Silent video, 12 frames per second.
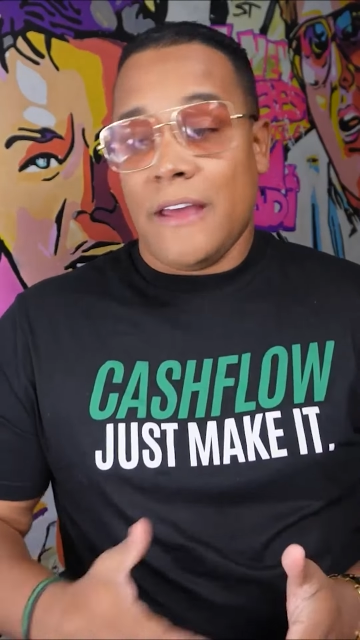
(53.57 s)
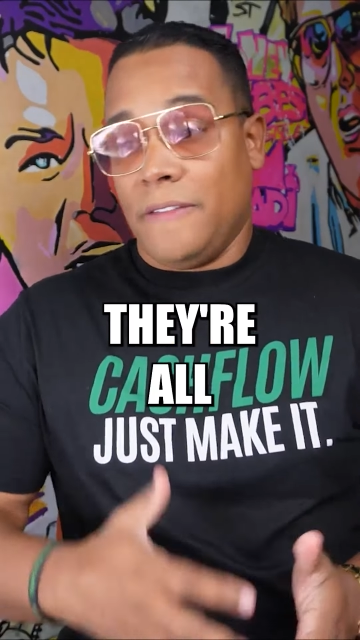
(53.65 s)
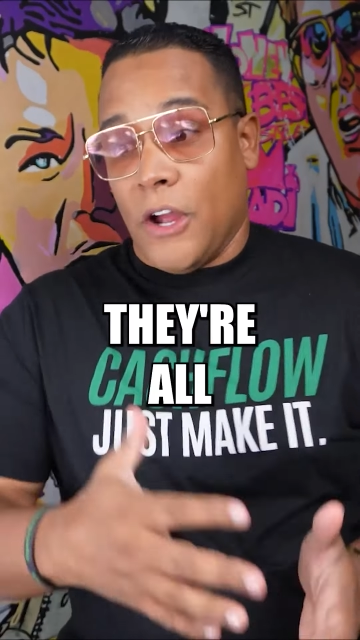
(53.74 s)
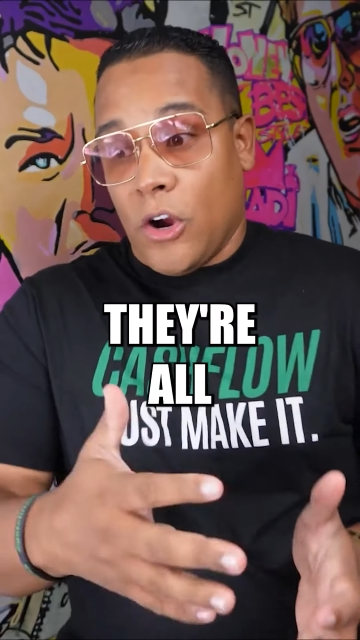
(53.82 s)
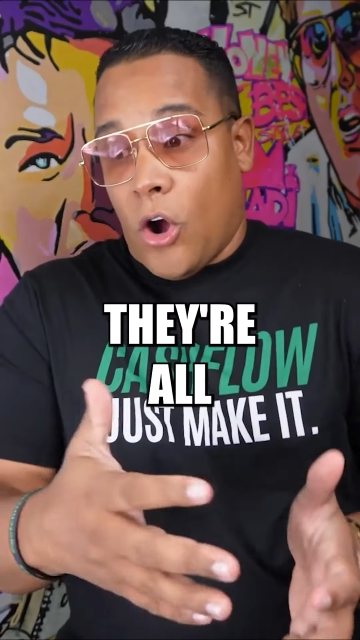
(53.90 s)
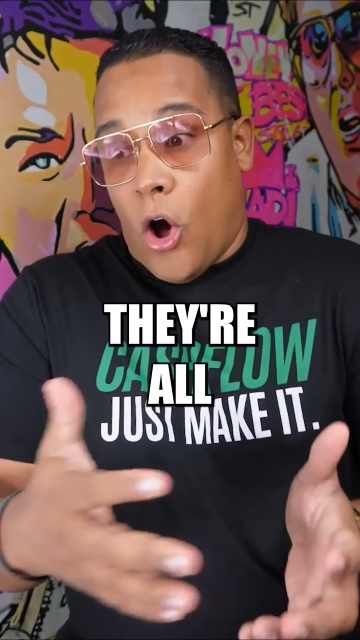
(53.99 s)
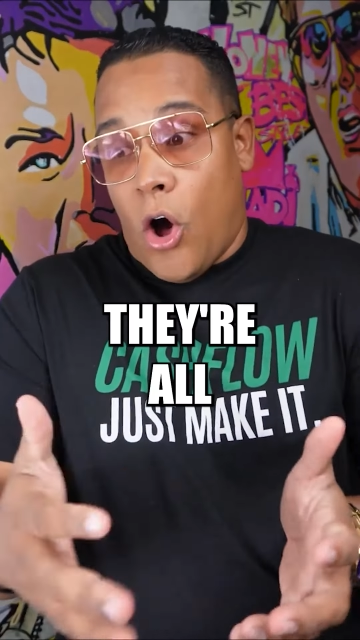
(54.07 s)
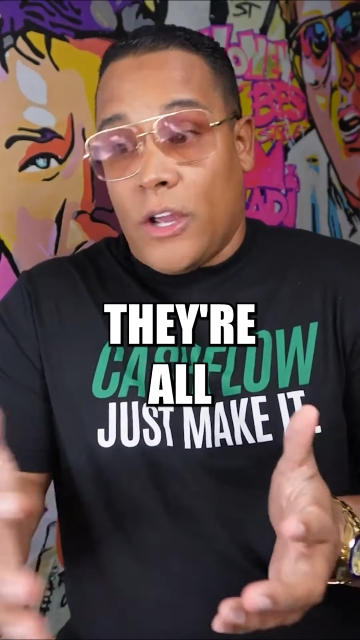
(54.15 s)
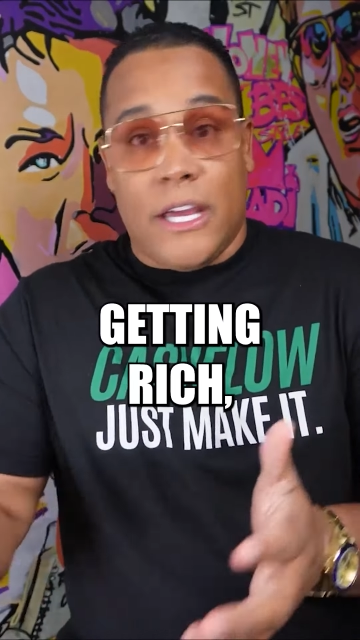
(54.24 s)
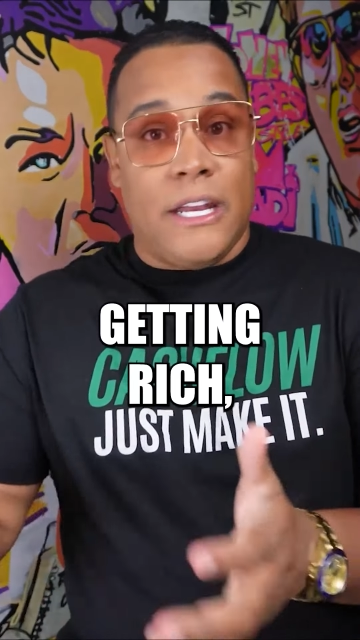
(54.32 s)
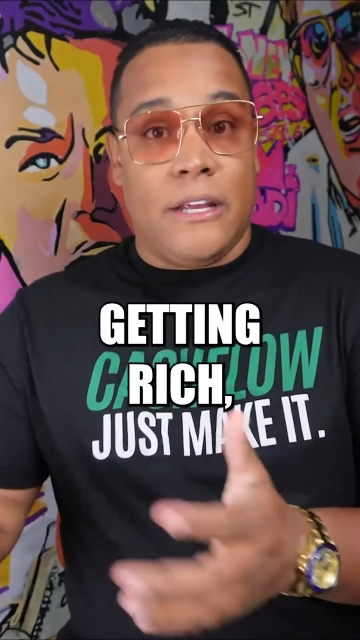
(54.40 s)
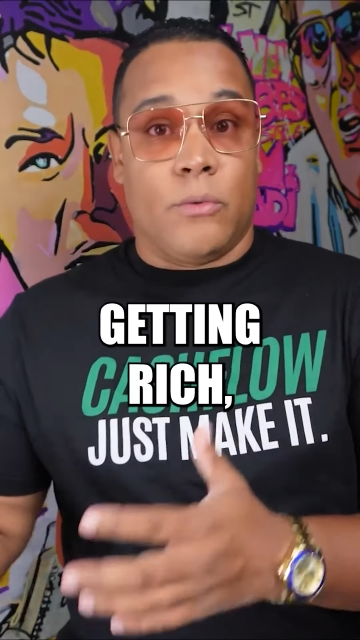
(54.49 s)
They're all
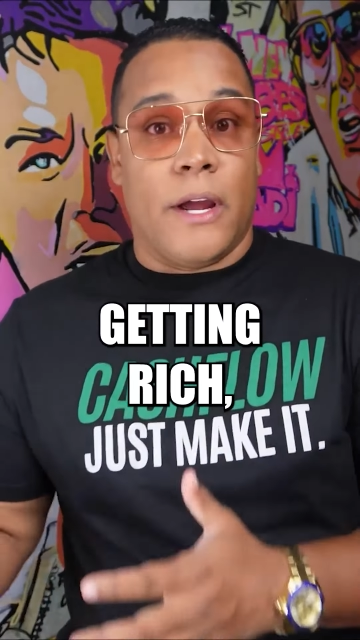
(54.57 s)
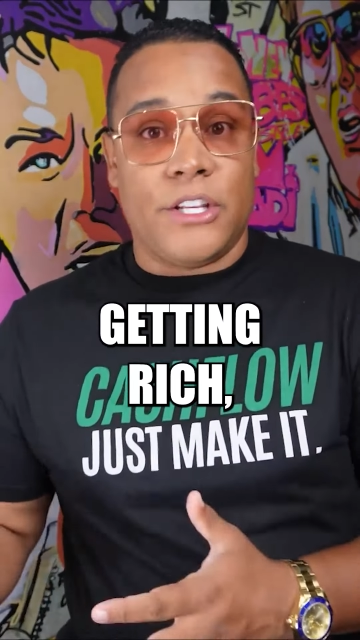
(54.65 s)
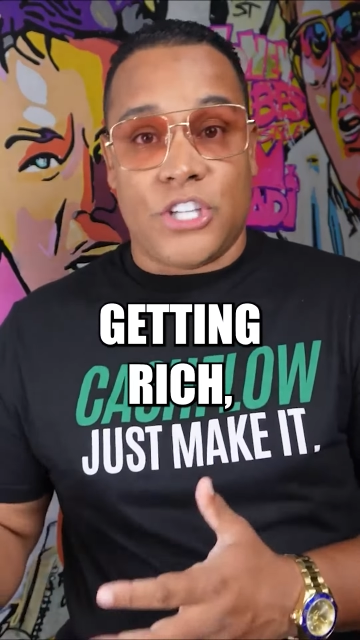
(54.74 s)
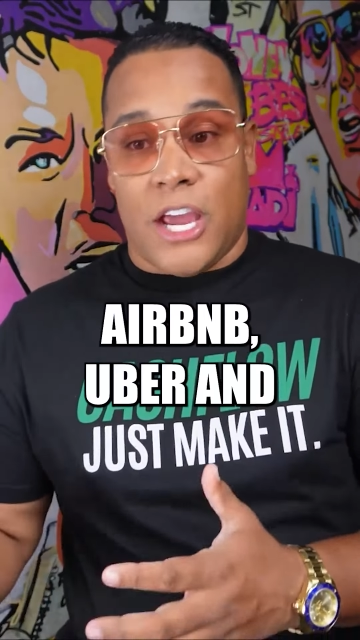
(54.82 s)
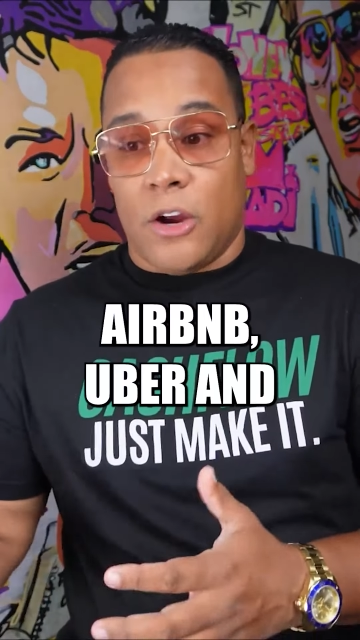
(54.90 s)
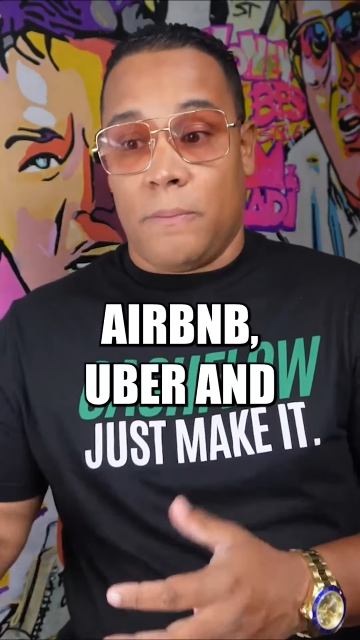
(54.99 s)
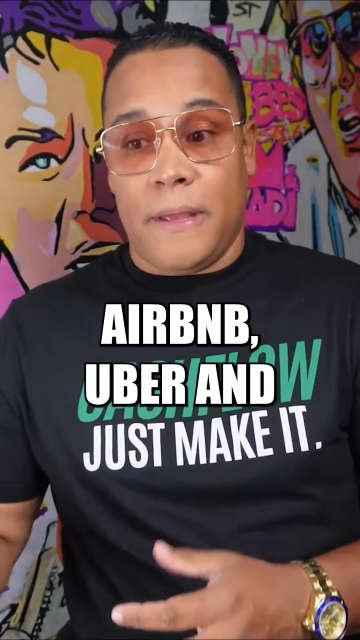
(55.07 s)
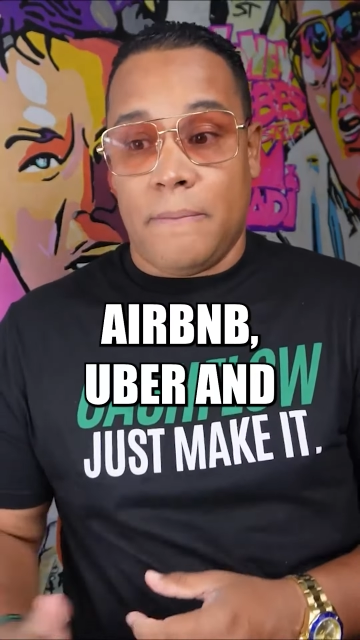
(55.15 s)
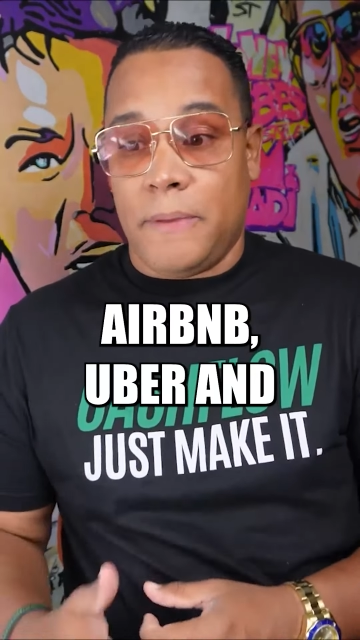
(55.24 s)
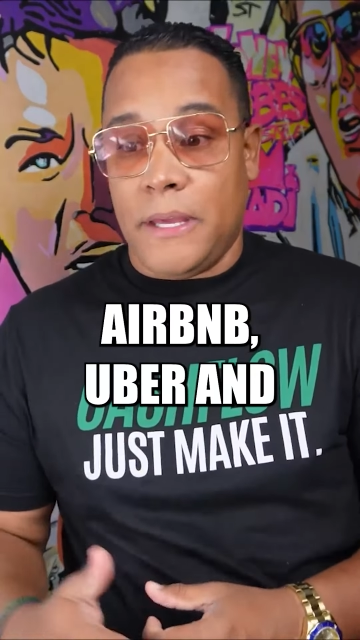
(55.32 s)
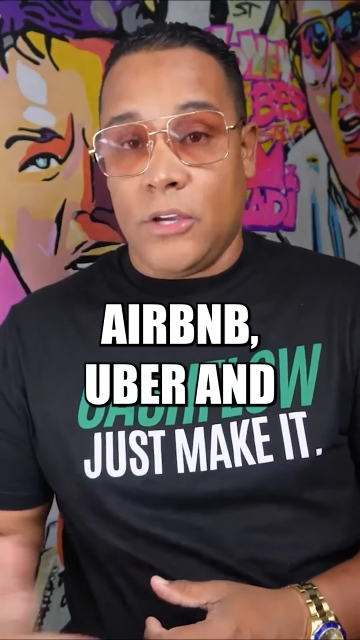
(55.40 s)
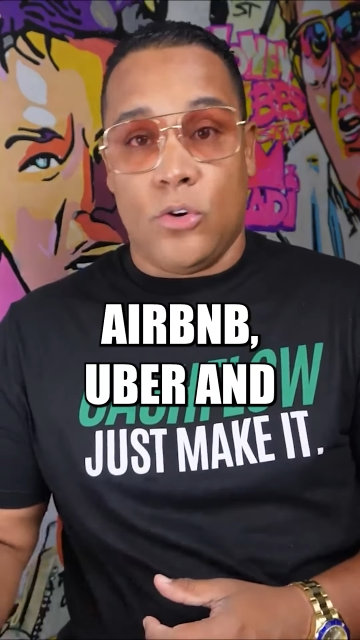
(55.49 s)
getting rich,
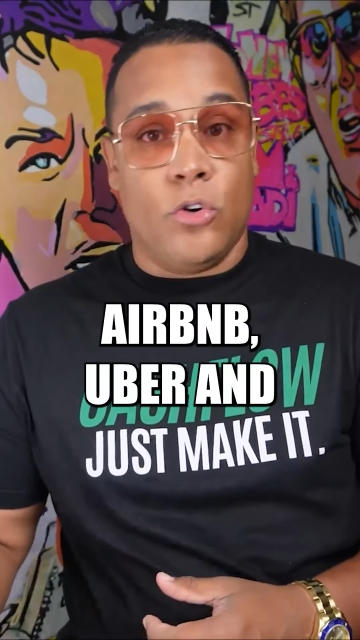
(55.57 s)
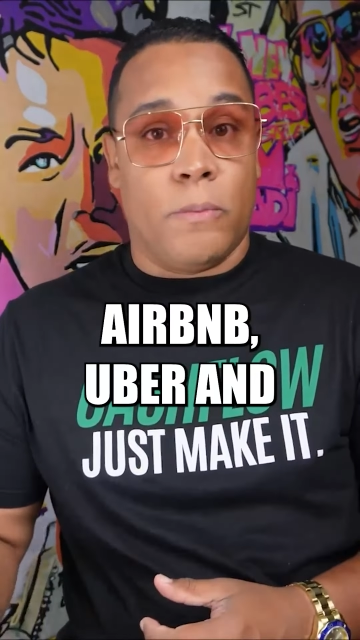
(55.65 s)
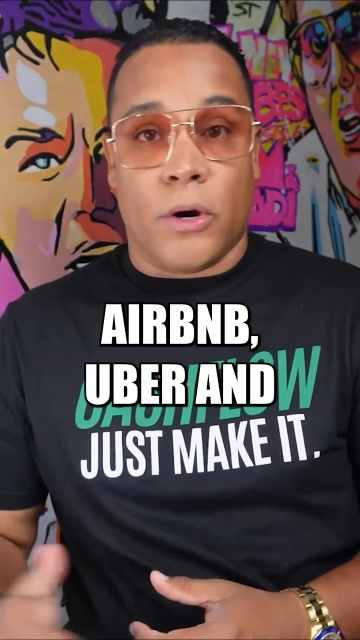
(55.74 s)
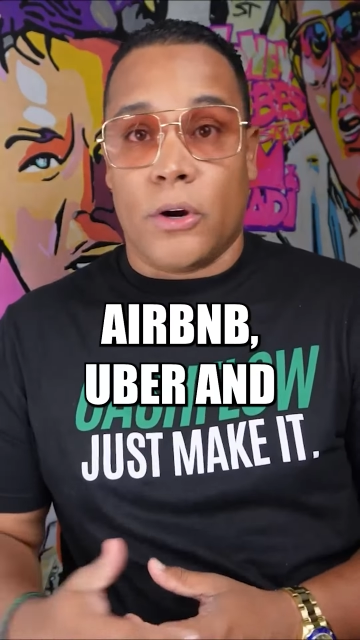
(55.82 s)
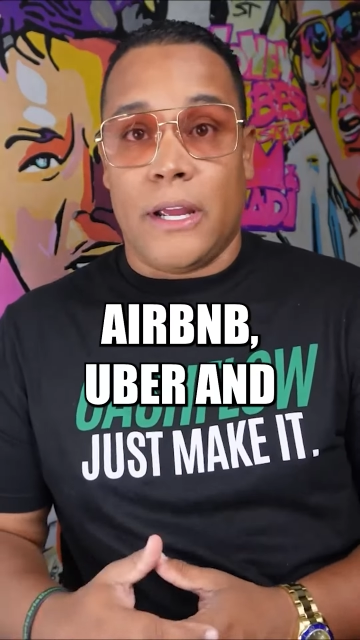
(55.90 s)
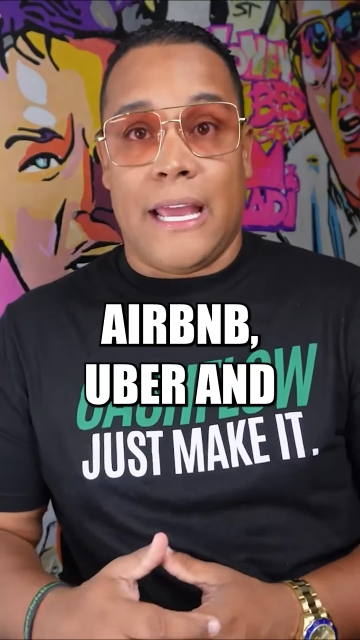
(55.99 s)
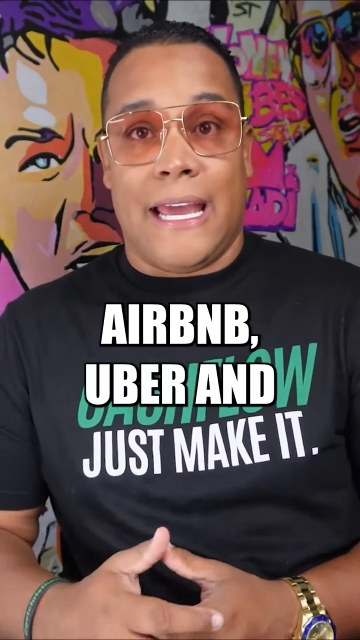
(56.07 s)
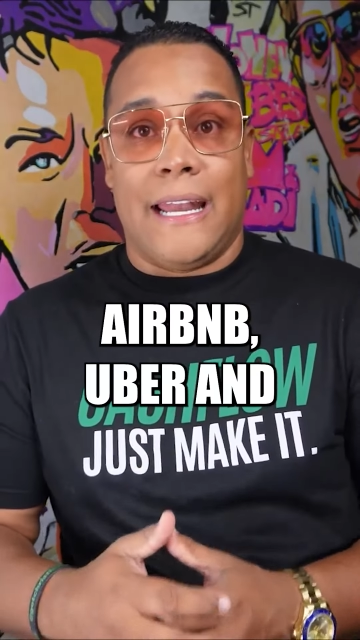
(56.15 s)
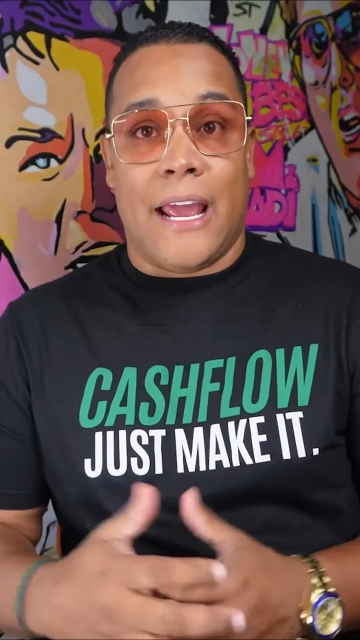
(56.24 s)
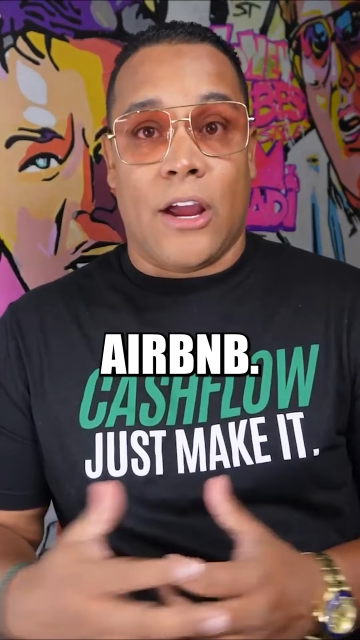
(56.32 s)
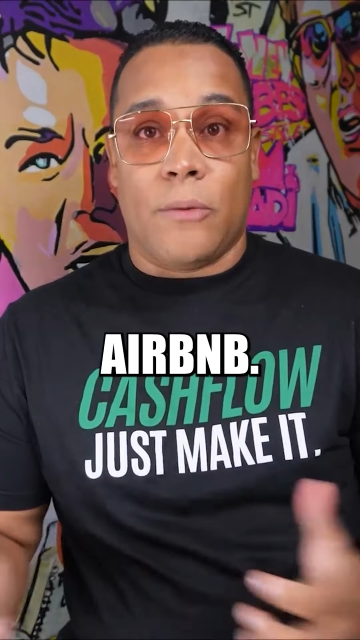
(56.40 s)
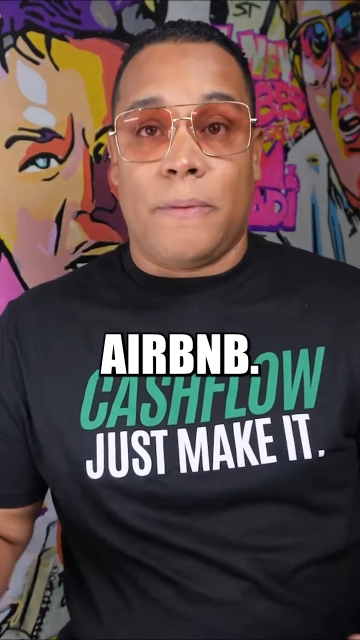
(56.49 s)
Airbnb, Uber, and
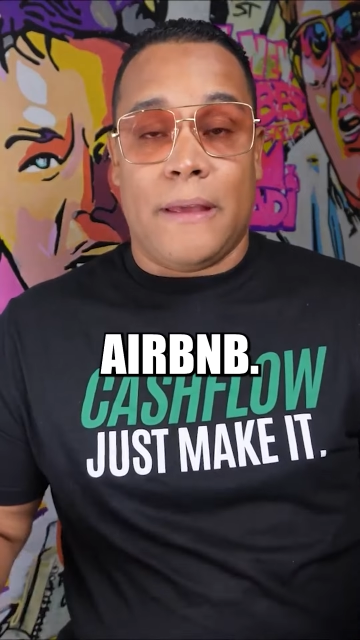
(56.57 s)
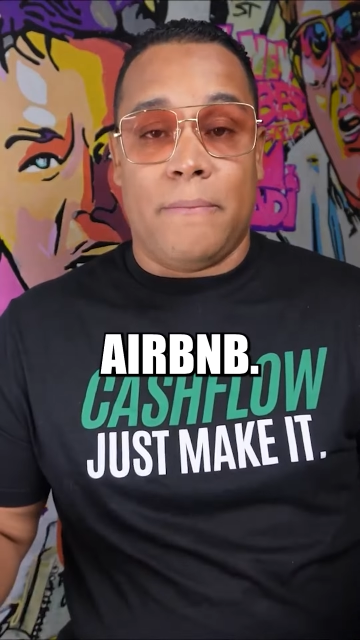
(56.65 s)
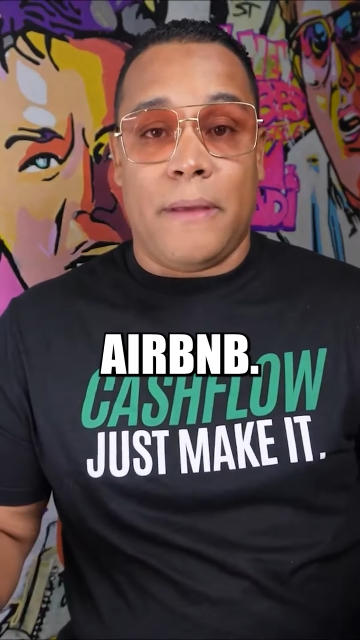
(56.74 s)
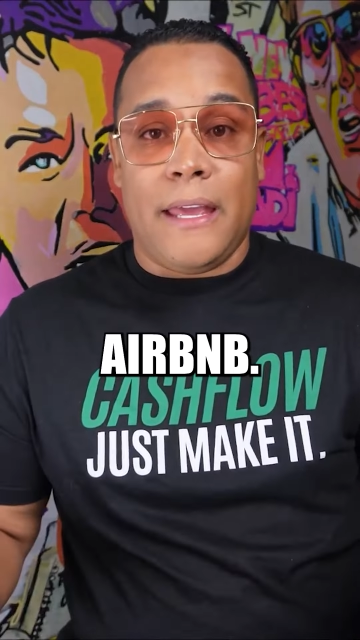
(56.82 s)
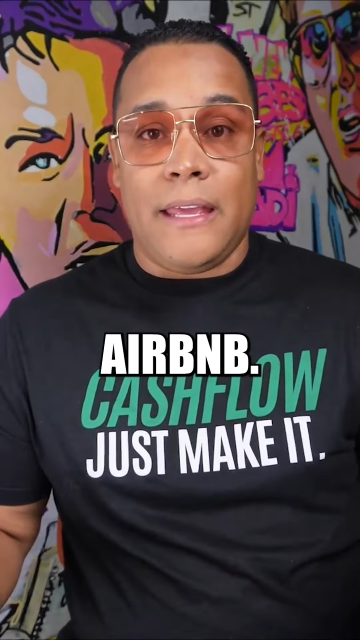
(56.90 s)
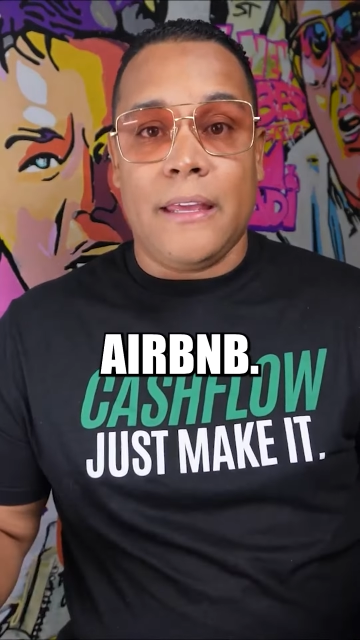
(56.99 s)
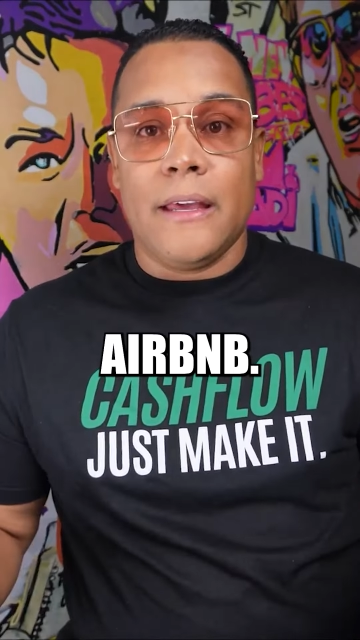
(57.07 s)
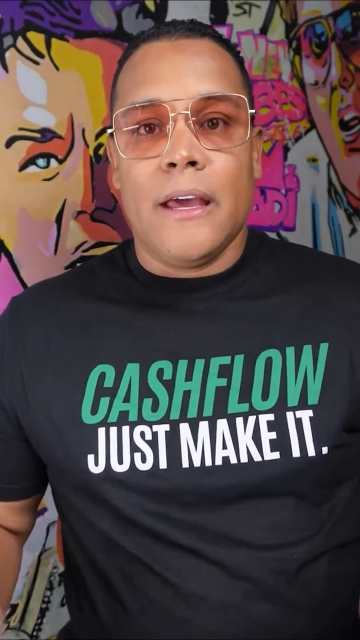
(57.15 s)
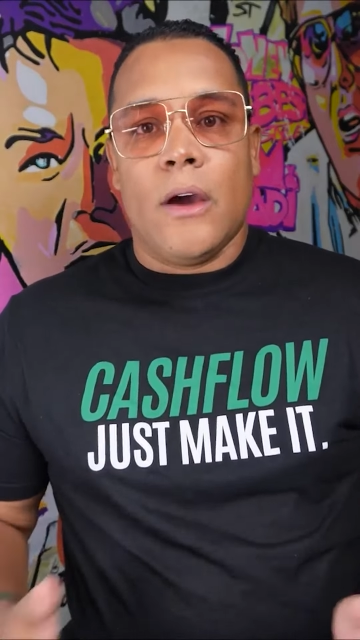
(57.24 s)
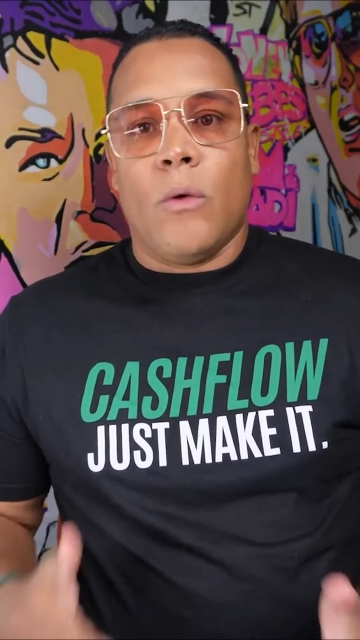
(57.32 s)
Airbnb.